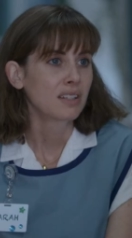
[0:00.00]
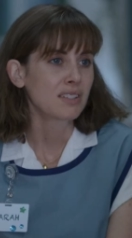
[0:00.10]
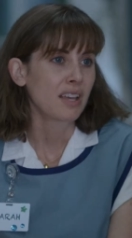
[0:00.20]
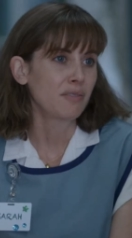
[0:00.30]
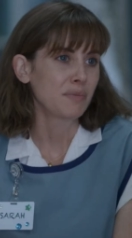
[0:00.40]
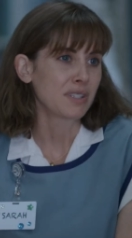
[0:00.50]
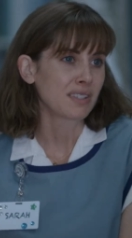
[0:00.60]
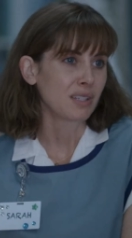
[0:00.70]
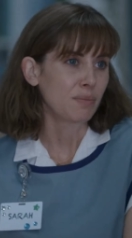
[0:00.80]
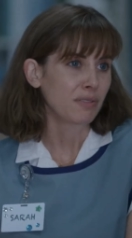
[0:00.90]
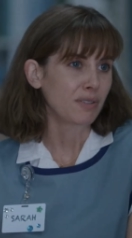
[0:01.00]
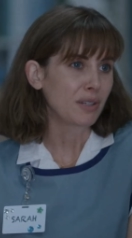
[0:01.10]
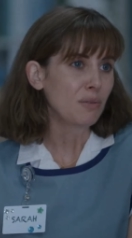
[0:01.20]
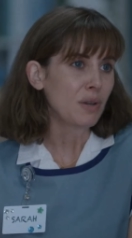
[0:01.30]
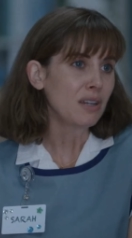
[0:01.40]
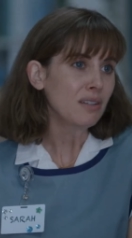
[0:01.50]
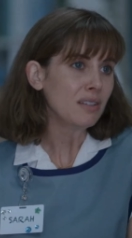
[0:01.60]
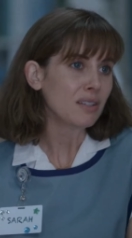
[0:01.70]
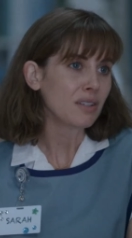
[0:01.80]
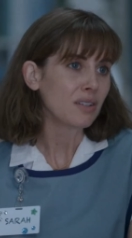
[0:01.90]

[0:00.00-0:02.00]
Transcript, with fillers: I just haven't been sleeping very well.